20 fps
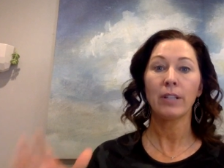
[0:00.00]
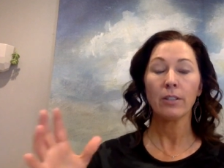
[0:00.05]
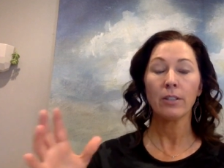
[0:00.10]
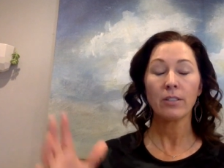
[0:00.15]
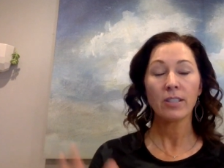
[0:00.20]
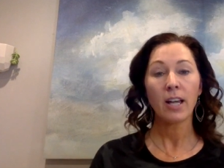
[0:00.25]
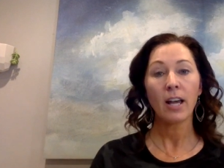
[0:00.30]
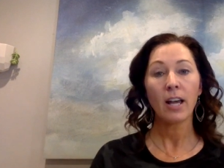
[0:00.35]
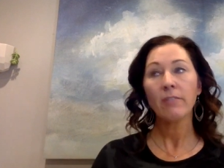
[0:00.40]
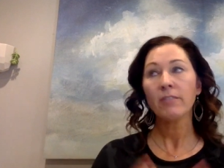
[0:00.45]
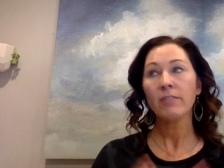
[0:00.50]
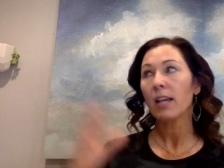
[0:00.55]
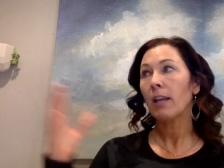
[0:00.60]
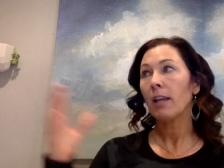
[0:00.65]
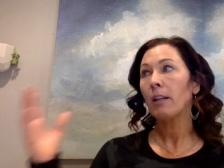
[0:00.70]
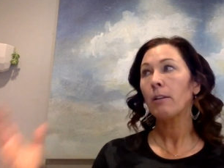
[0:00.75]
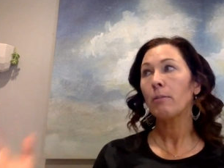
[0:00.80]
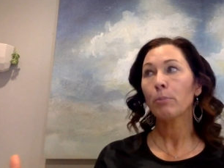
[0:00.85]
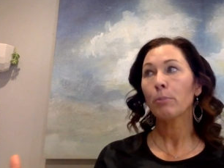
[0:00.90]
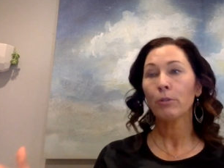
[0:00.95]
ourselves and
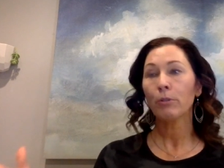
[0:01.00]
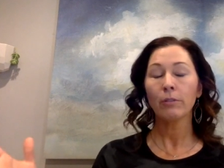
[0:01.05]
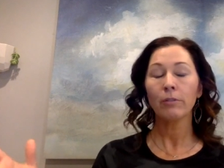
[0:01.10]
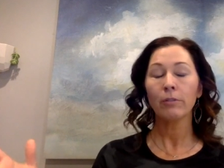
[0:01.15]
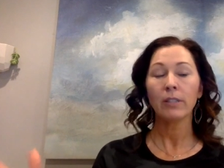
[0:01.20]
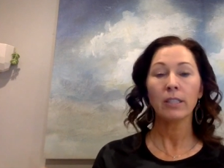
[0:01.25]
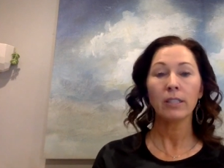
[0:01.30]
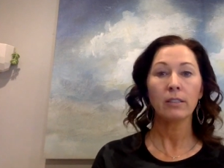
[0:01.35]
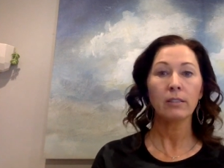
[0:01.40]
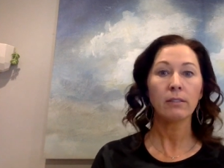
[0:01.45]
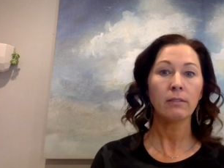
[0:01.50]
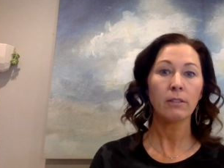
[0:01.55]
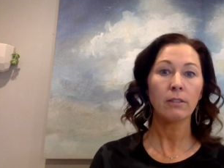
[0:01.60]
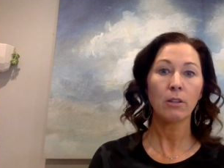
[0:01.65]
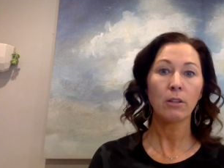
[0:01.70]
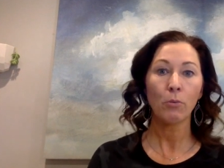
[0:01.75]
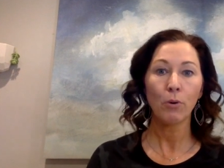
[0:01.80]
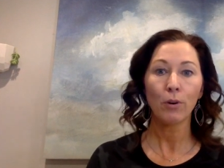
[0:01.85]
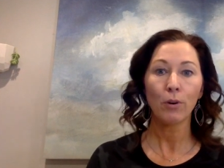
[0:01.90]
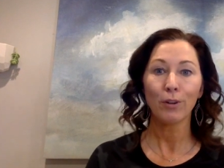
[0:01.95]
improving the
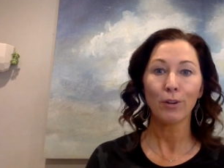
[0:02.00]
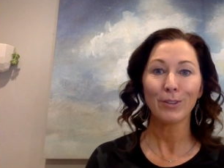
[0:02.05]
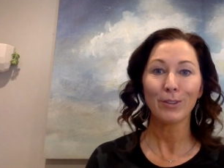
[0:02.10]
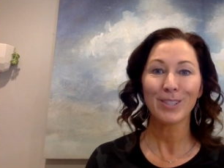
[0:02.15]
world.